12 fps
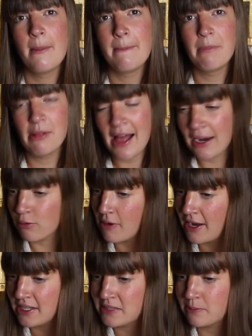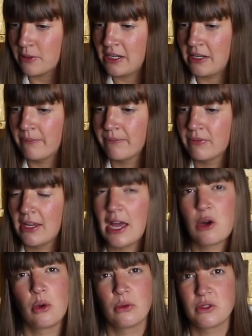black raspberry,
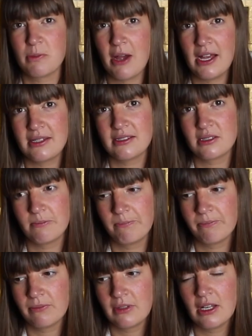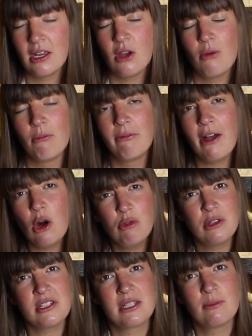and allspice.
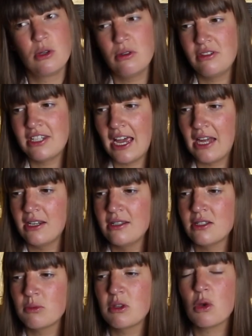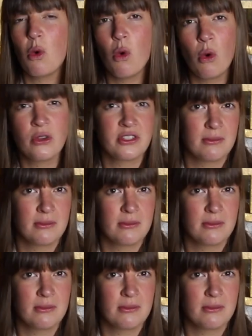velvet smooth tannins with awesome